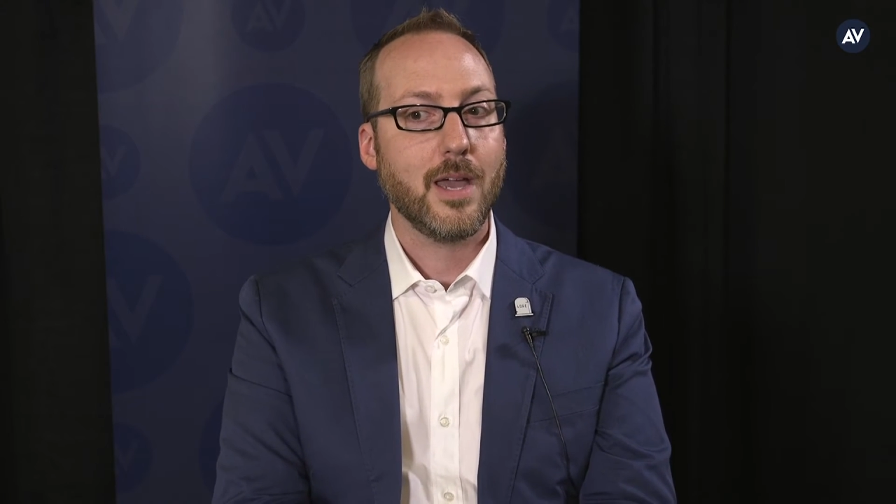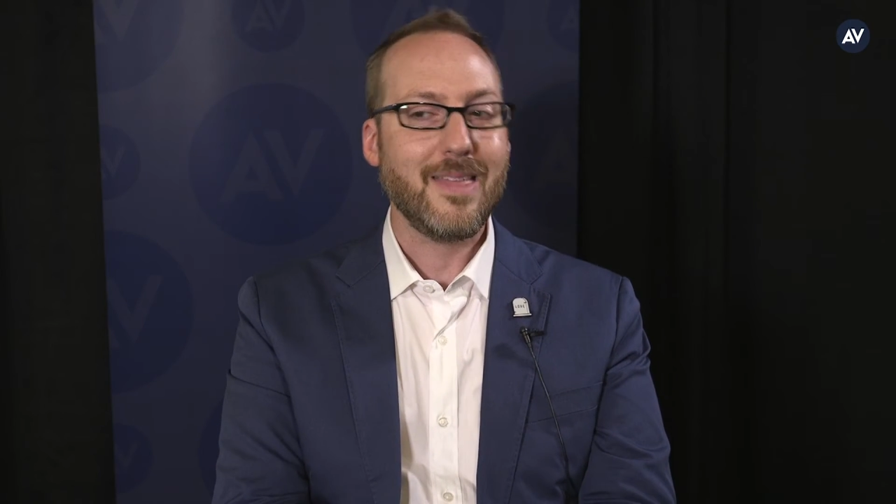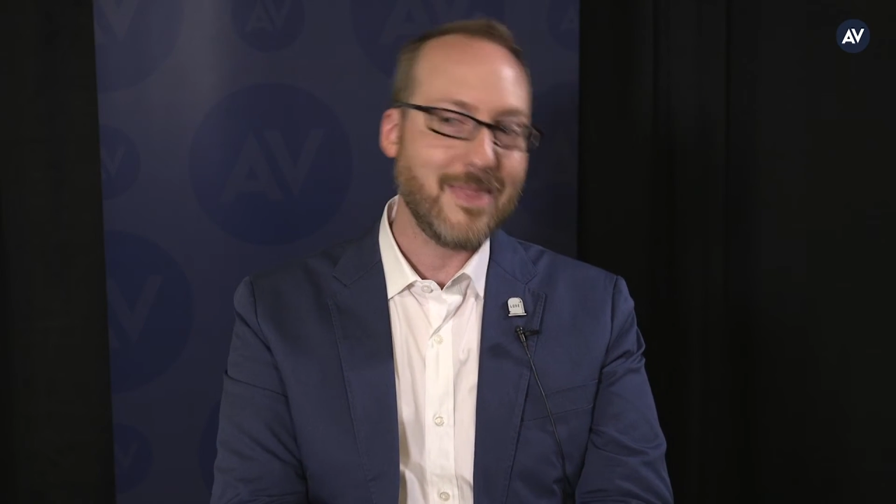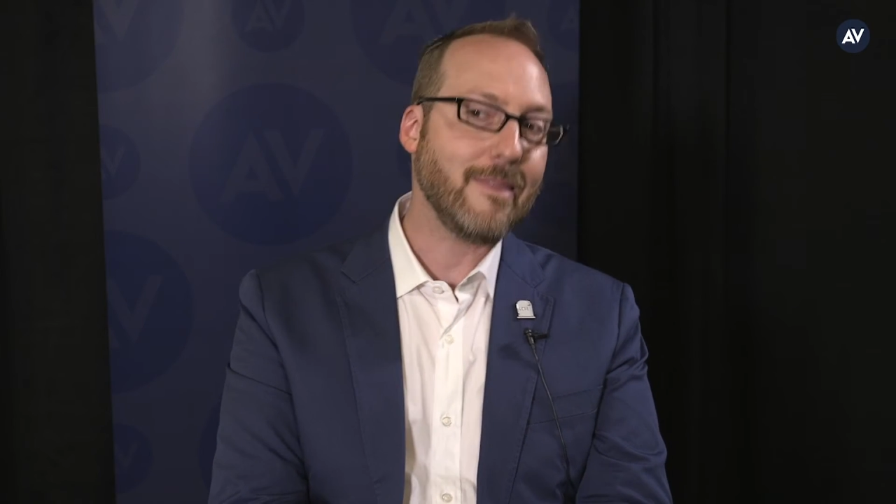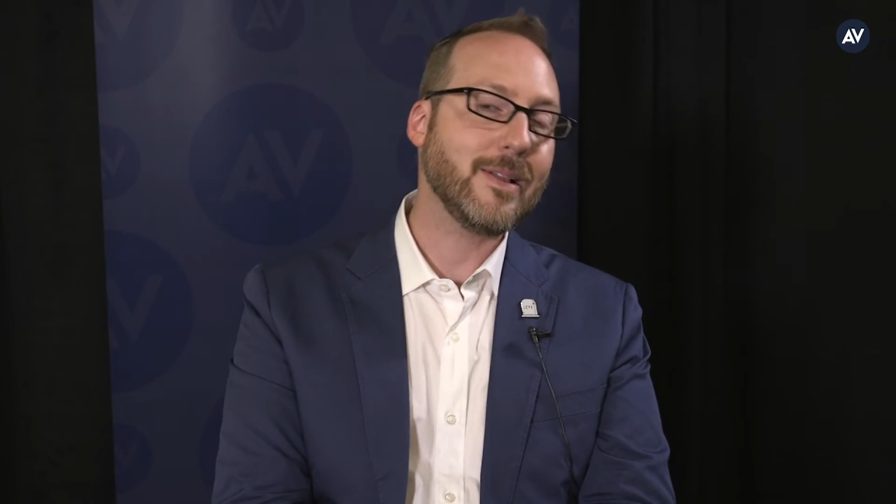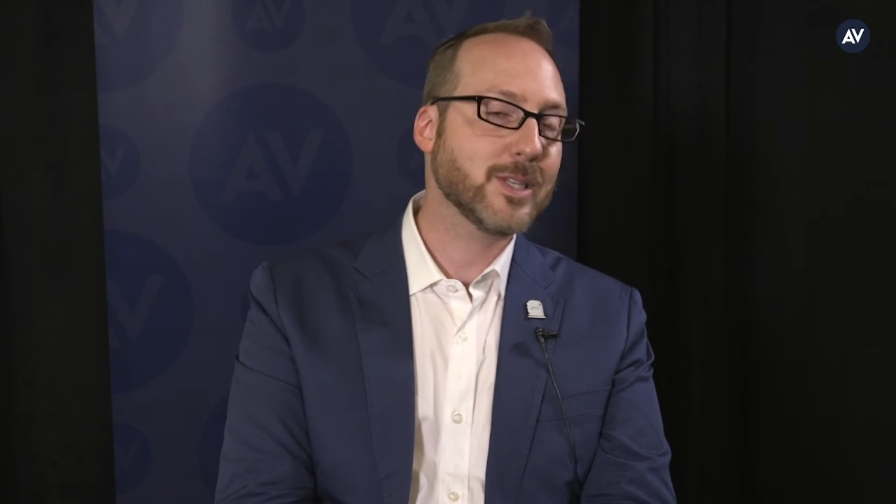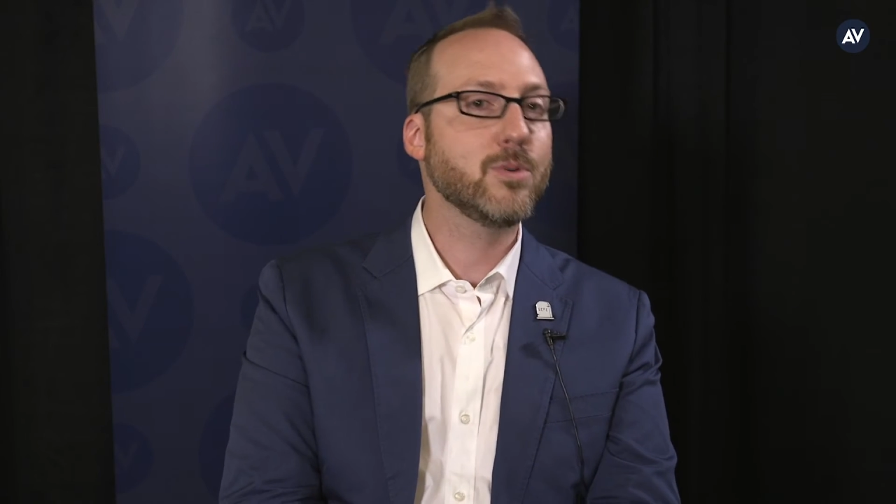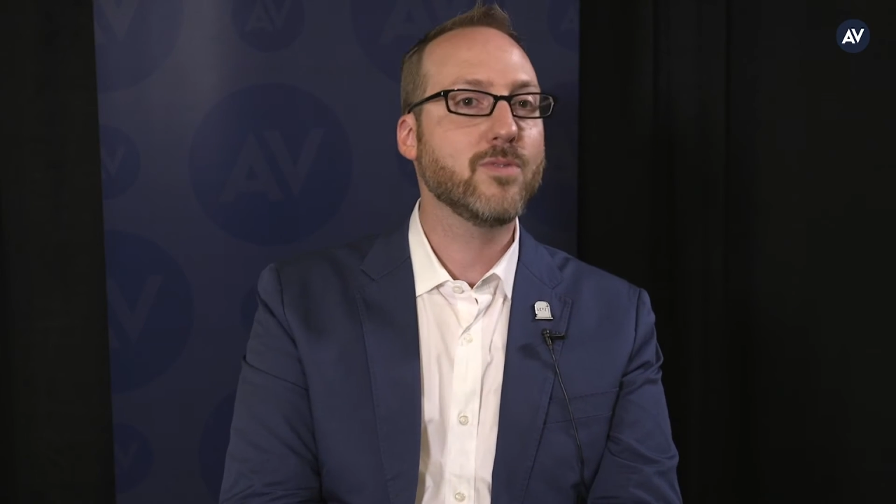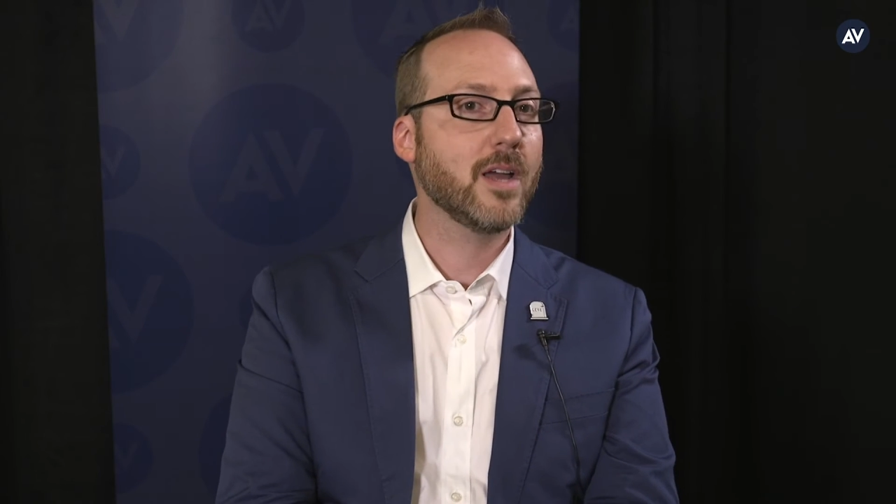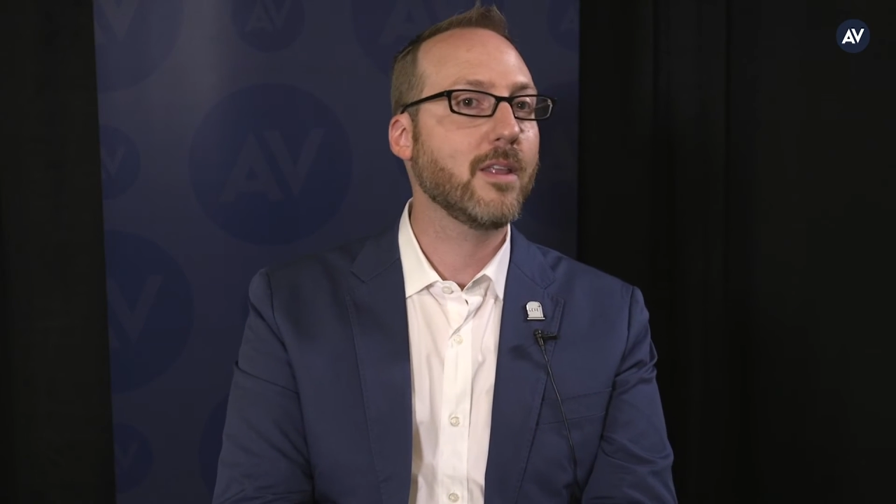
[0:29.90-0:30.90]
and then let's
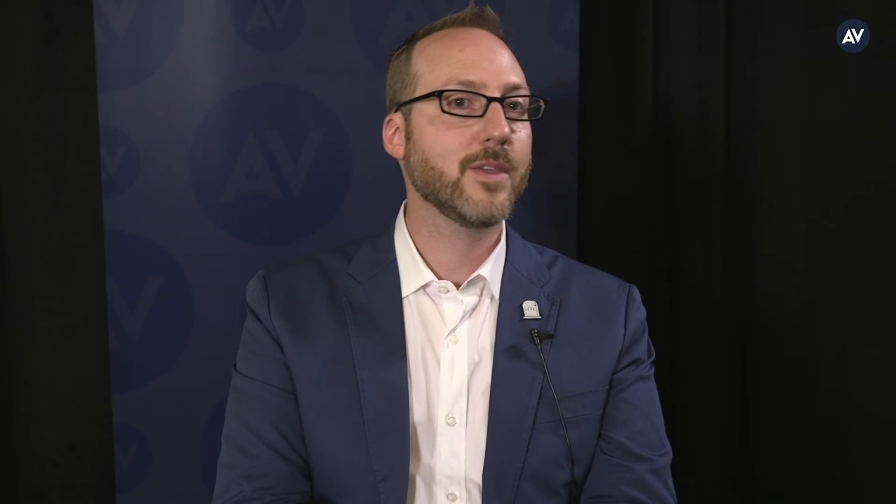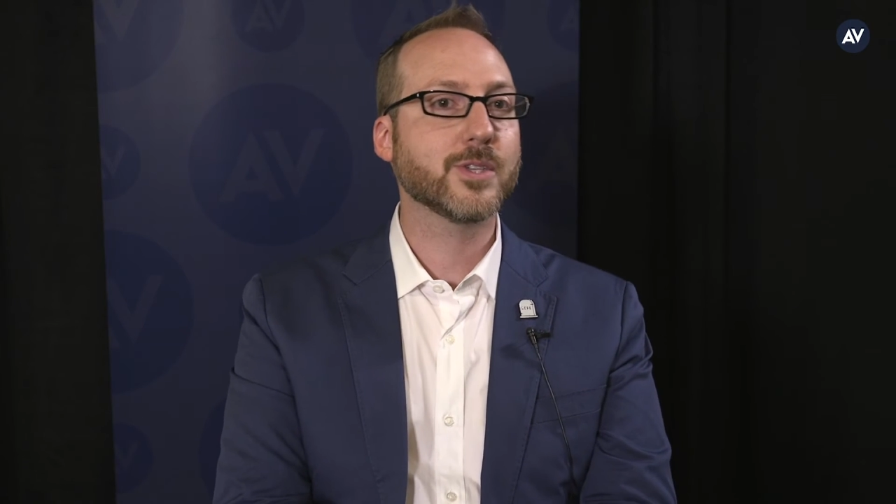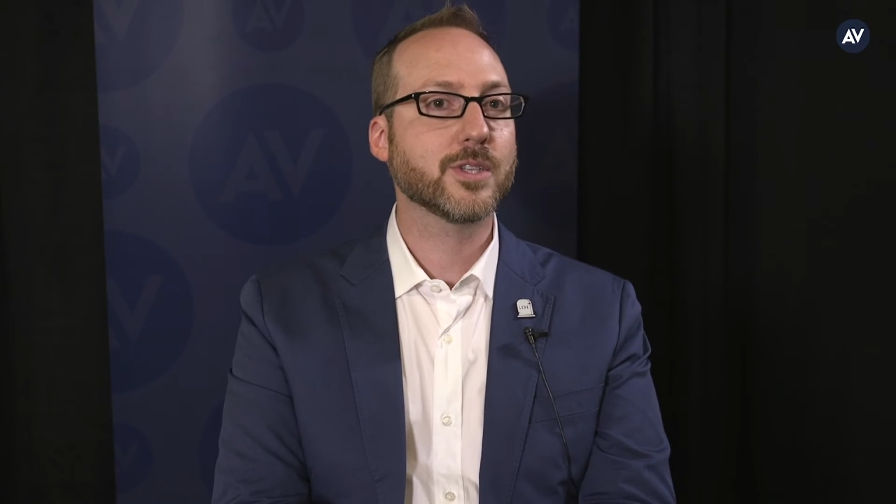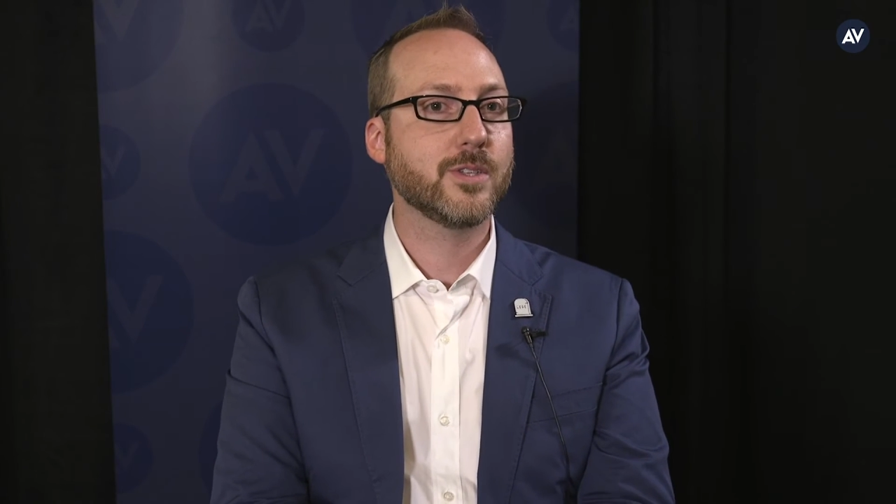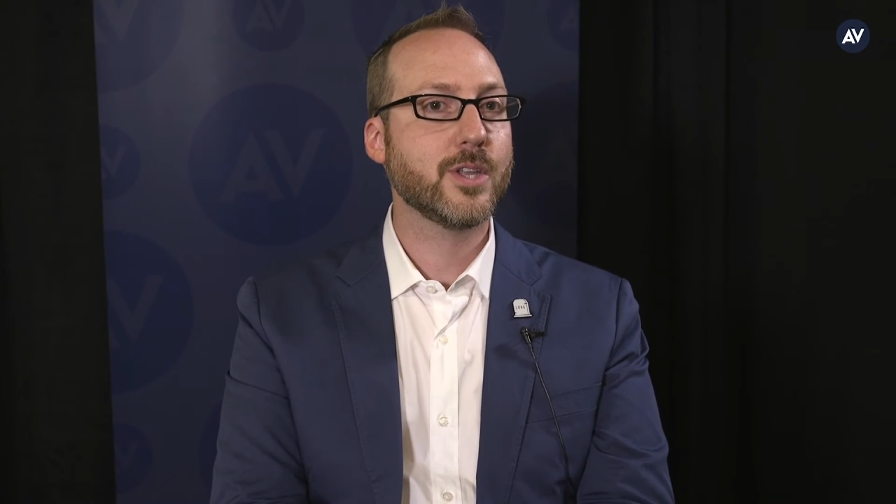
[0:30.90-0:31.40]
move on to this,